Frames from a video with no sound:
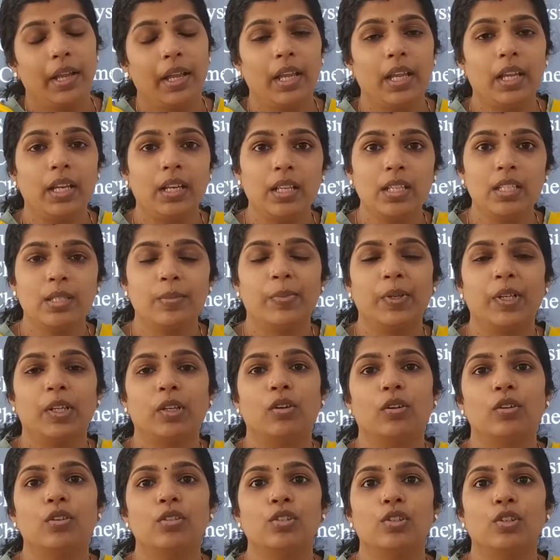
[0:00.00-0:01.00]
It is
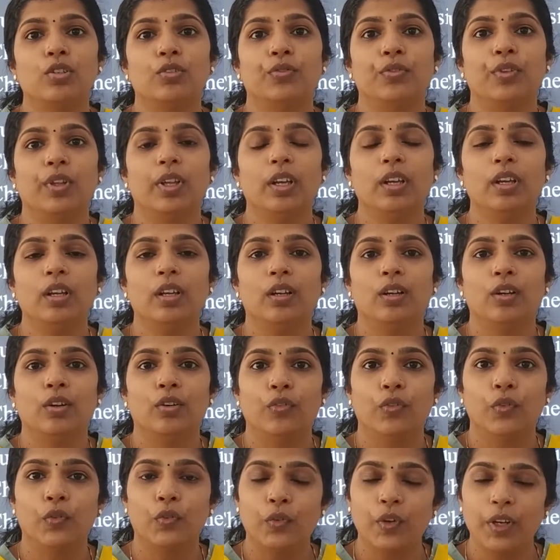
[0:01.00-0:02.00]
because of the
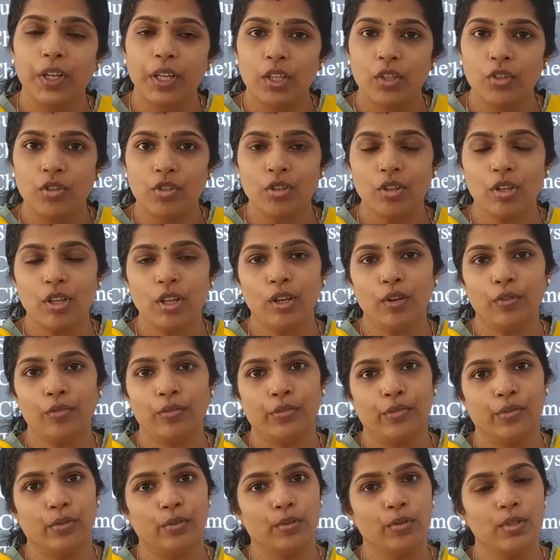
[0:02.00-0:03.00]
frictional
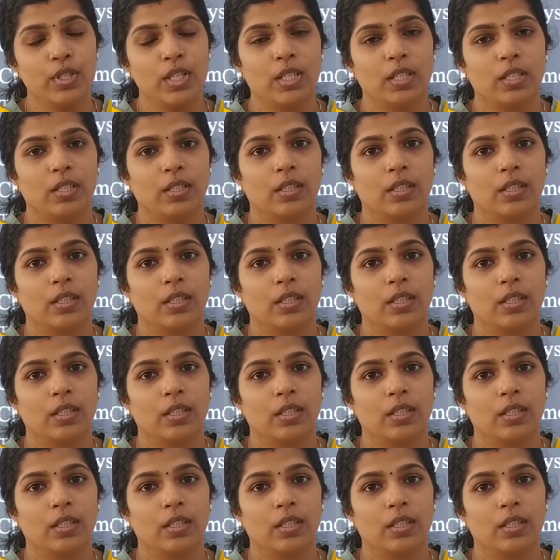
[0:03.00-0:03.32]
force